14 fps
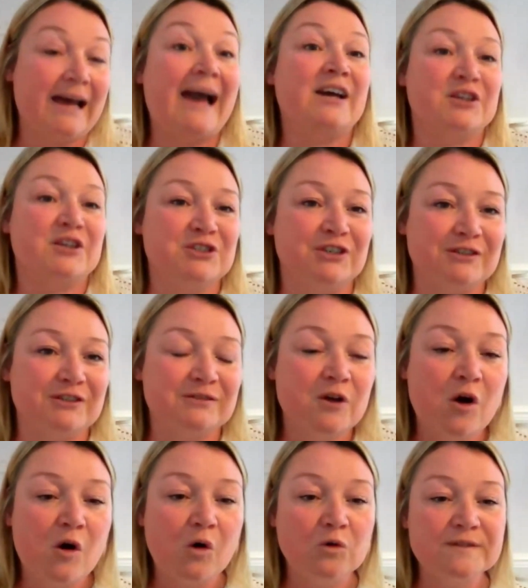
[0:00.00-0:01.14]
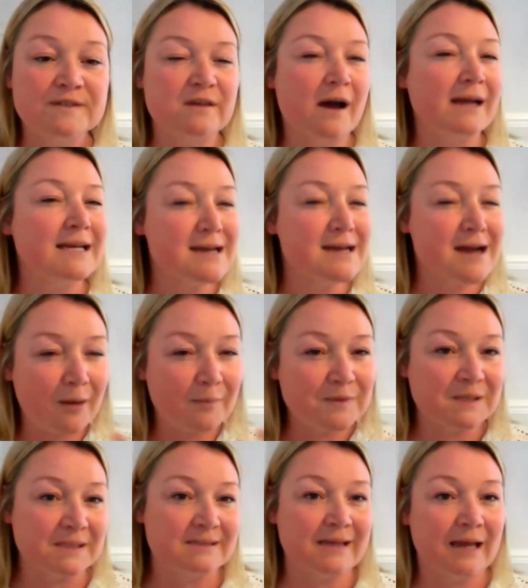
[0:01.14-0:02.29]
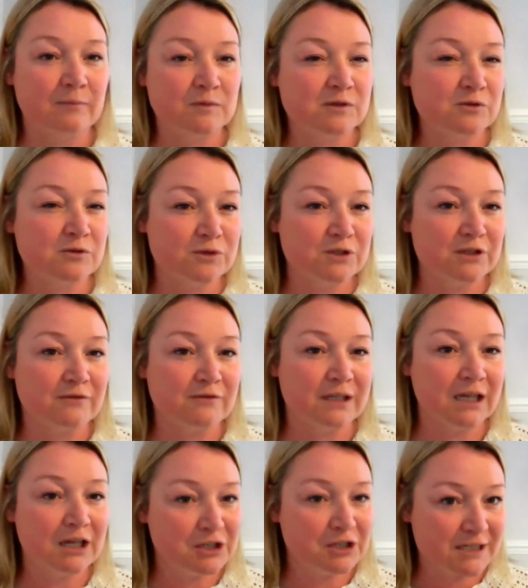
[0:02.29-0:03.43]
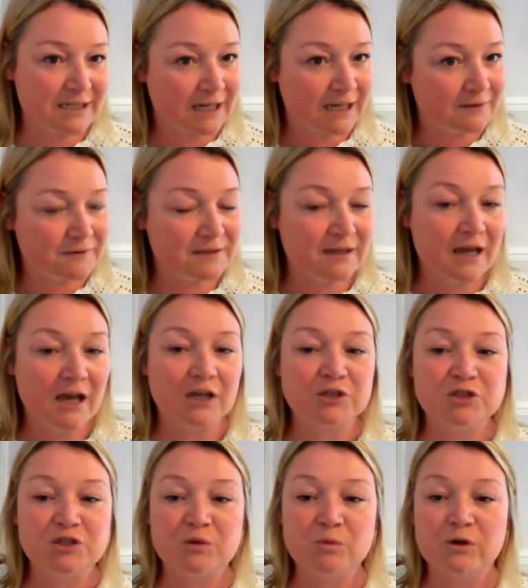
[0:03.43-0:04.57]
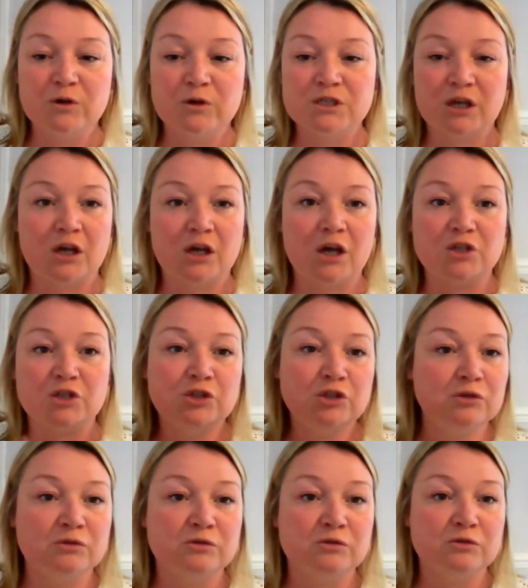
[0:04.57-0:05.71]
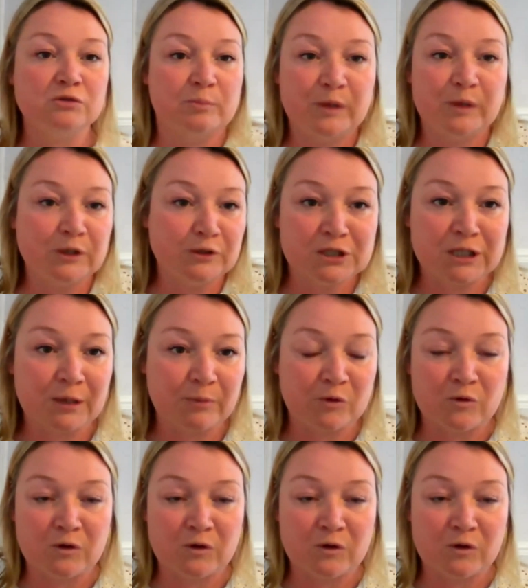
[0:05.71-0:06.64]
action or signing up to the same sort of initiatives as you would a huge blue chip